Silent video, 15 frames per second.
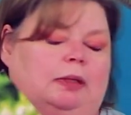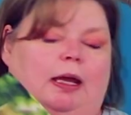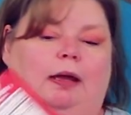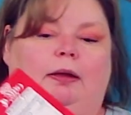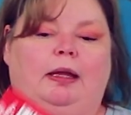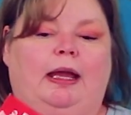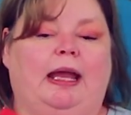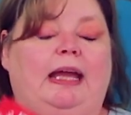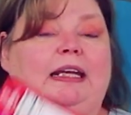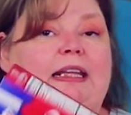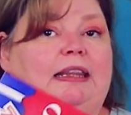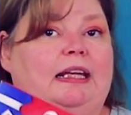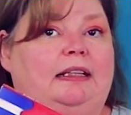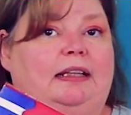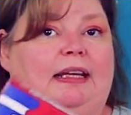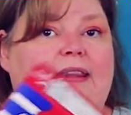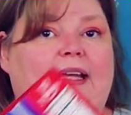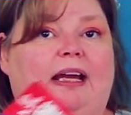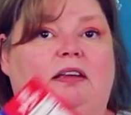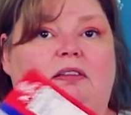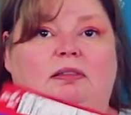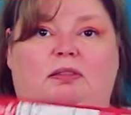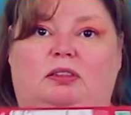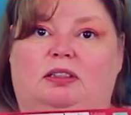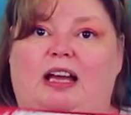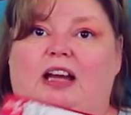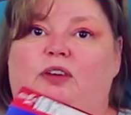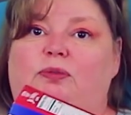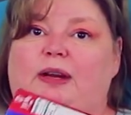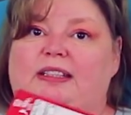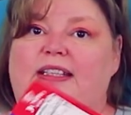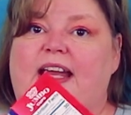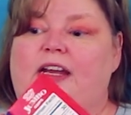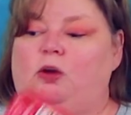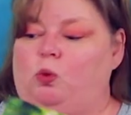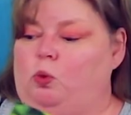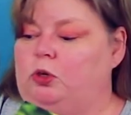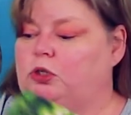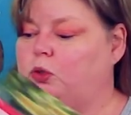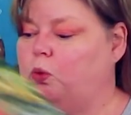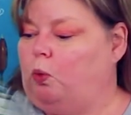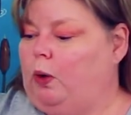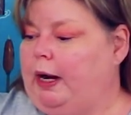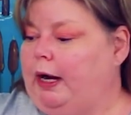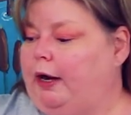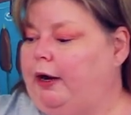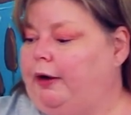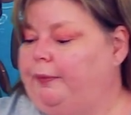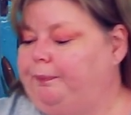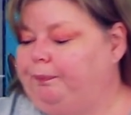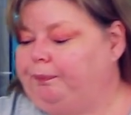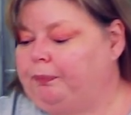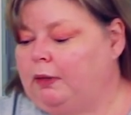Yeah, anything like that, kind of rectangle or square.